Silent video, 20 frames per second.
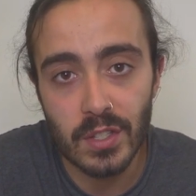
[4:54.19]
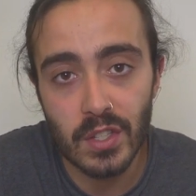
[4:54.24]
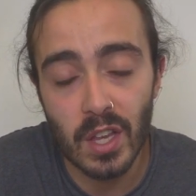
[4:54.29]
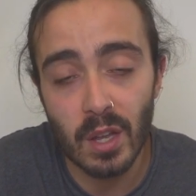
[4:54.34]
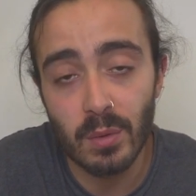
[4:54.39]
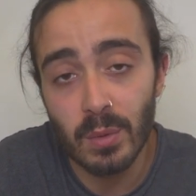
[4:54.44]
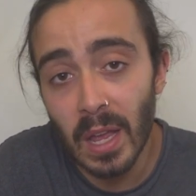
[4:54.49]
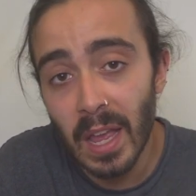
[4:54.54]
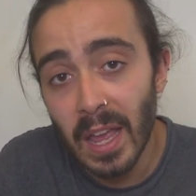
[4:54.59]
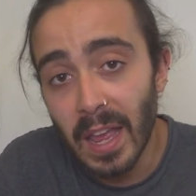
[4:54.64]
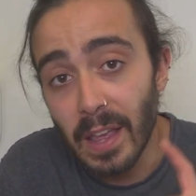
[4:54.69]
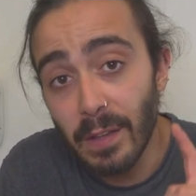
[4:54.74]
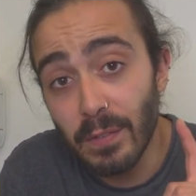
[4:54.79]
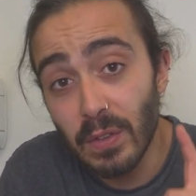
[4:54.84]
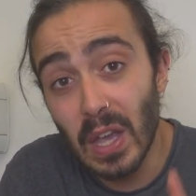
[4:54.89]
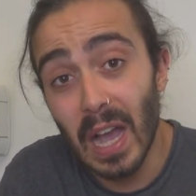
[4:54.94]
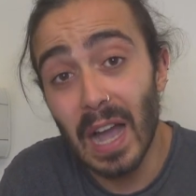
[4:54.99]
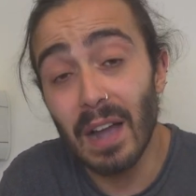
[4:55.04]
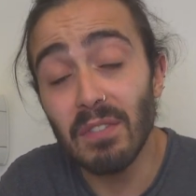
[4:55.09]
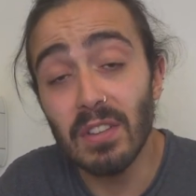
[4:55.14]
So if
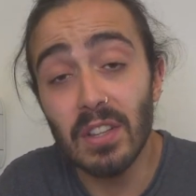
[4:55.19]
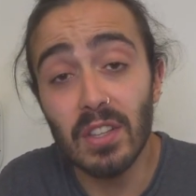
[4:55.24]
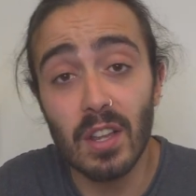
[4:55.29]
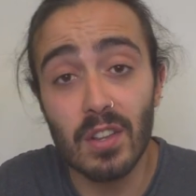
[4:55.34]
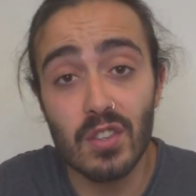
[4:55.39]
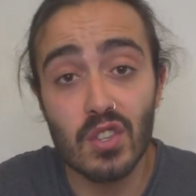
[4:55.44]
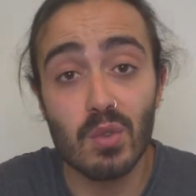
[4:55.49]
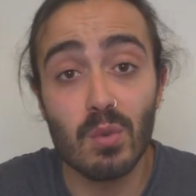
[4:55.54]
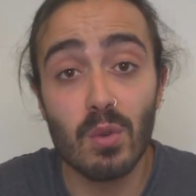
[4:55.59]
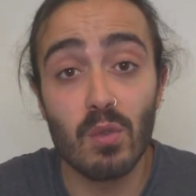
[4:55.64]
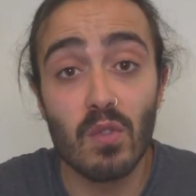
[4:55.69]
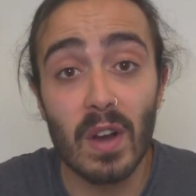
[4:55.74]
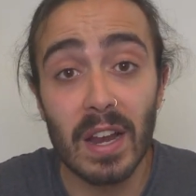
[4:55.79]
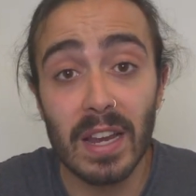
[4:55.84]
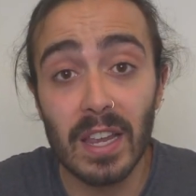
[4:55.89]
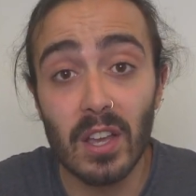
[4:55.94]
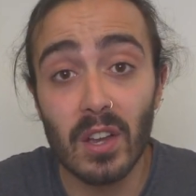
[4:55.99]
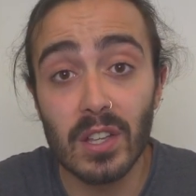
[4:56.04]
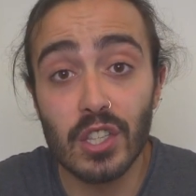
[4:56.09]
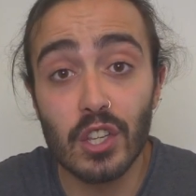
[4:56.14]
you haven't done so
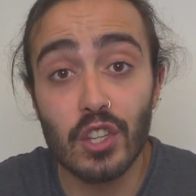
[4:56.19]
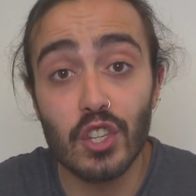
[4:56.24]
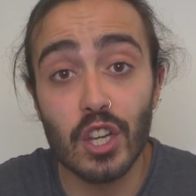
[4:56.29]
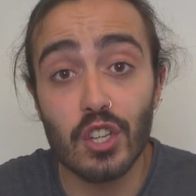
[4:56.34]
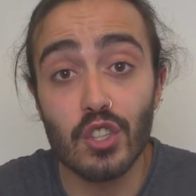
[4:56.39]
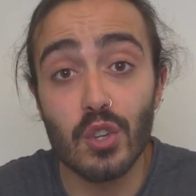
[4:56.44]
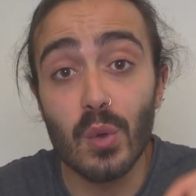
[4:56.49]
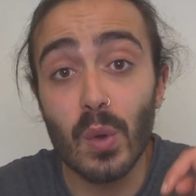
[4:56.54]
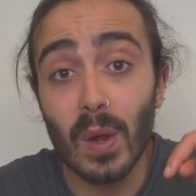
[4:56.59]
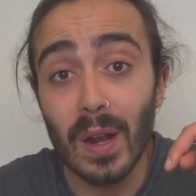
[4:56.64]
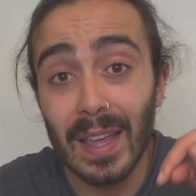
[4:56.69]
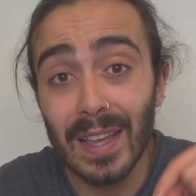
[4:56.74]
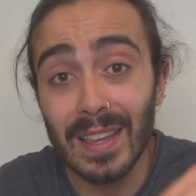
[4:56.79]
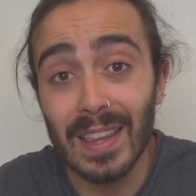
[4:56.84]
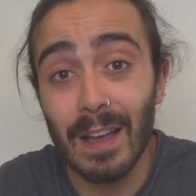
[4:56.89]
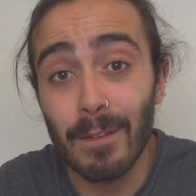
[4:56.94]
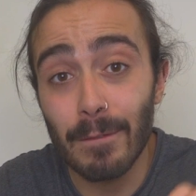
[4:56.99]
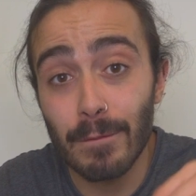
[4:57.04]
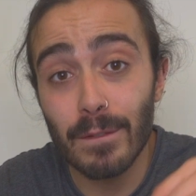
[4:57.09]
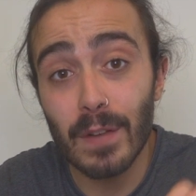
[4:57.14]
already, I suggest you click
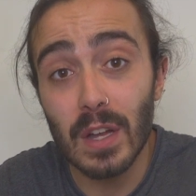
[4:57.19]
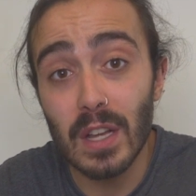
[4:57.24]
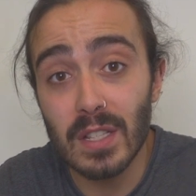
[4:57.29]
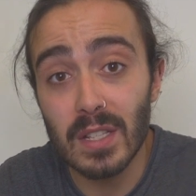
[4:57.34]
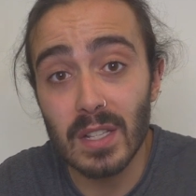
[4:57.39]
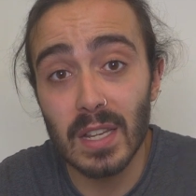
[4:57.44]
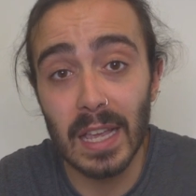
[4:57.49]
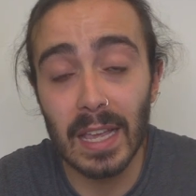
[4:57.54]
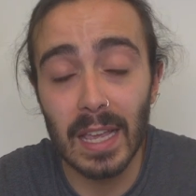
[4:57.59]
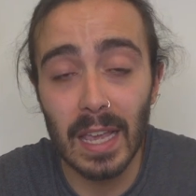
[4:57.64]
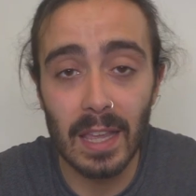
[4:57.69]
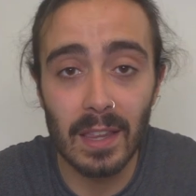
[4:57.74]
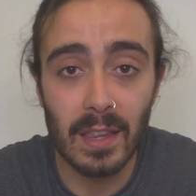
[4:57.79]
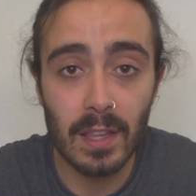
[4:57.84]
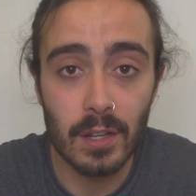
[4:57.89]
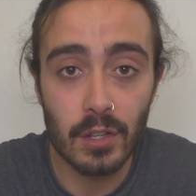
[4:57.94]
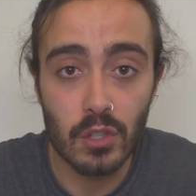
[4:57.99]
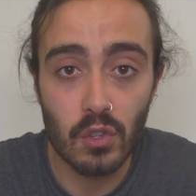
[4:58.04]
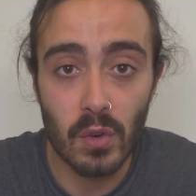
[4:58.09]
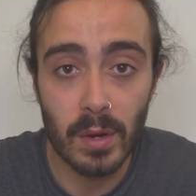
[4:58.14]
that first link in the
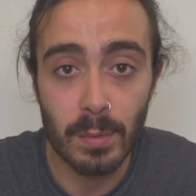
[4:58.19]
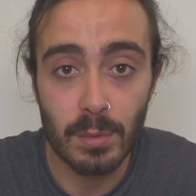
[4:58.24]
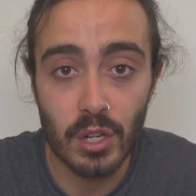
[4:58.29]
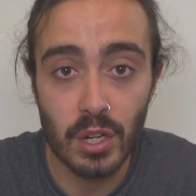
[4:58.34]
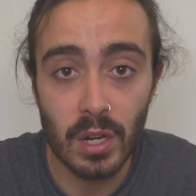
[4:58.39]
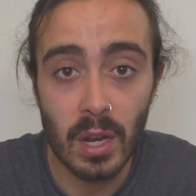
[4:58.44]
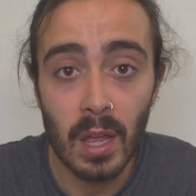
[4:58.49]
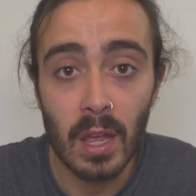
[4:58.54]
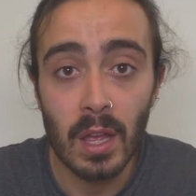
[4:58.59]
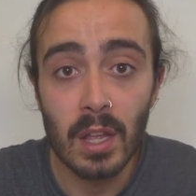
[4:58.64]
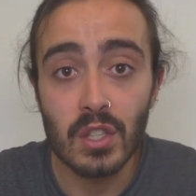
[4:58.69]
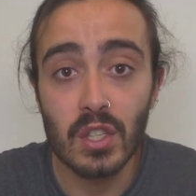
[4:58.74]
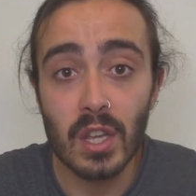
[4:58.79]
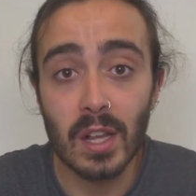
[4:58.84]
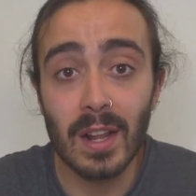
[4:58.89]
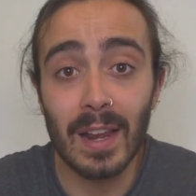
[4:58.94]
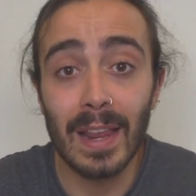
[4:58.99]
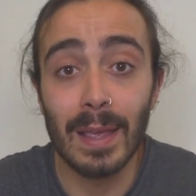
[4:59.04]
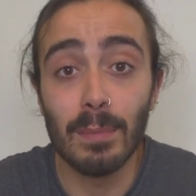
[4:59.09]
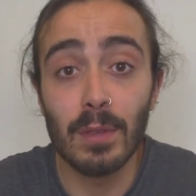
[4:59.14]
description to
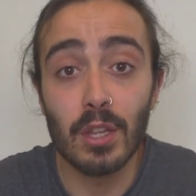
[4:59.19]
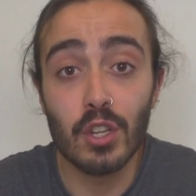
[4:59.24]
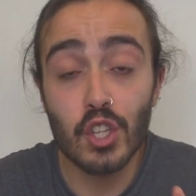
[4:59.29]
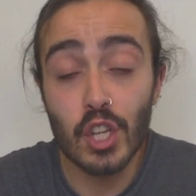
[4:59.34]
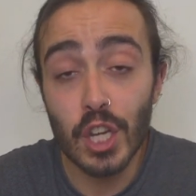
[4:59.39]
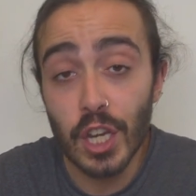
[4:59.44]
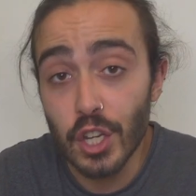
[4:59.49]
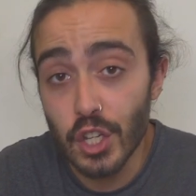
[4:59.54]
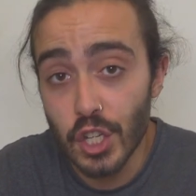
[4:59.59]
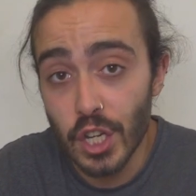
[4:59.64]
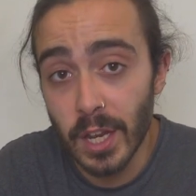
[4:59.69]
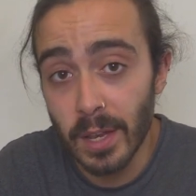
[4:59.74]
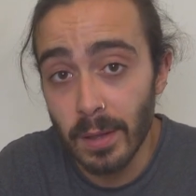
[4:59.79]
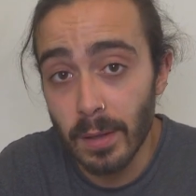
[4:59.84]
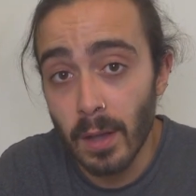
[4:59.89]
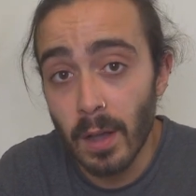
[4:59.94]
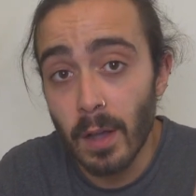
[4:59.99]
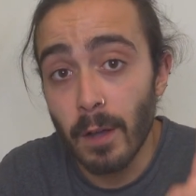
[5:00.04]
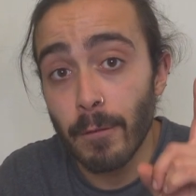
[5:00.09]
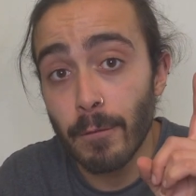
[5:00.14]
claim the cheat sheet
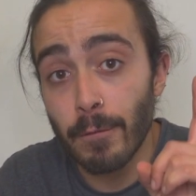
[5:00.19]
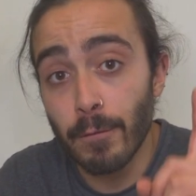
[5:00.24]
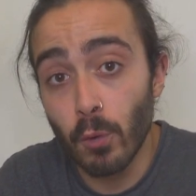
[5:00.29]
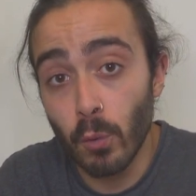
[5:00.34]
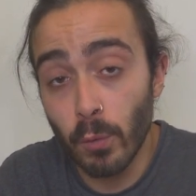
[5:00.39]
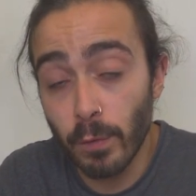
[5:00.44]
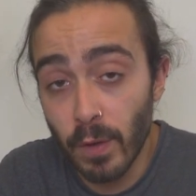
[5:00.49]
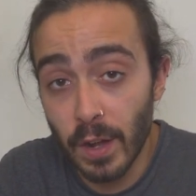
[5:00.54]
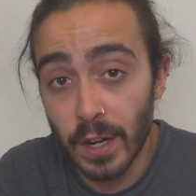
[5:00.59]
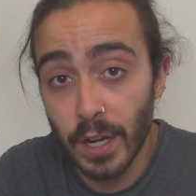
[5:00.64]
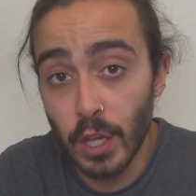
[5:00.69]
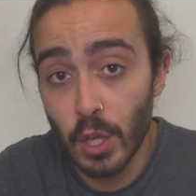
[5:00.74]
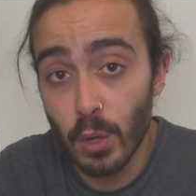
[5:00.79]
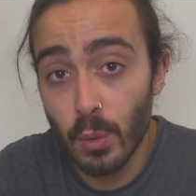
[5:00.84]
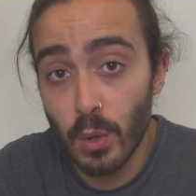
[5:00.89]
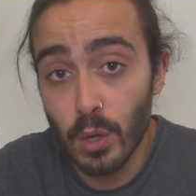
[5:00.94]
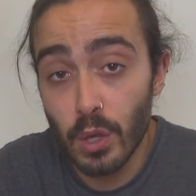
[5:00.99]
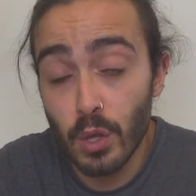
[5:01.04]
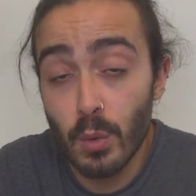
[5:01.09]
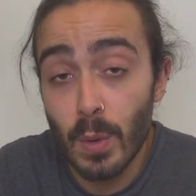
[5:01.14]
for finding
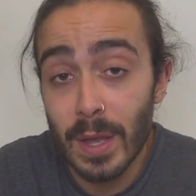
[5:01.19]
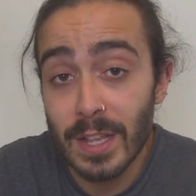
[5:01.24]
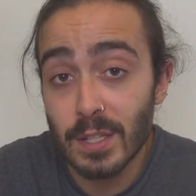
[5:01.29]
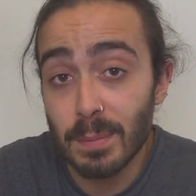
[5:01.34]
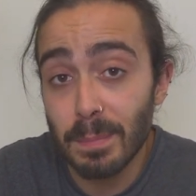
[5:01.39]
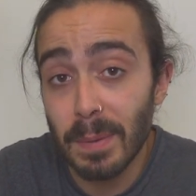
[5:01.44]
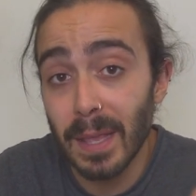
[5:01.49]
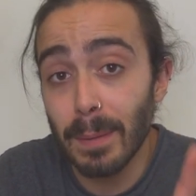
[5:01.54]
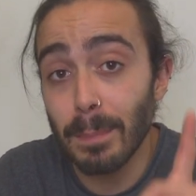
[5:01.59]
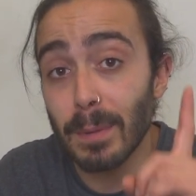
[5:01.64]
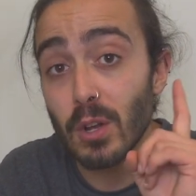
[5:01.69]
you a USP.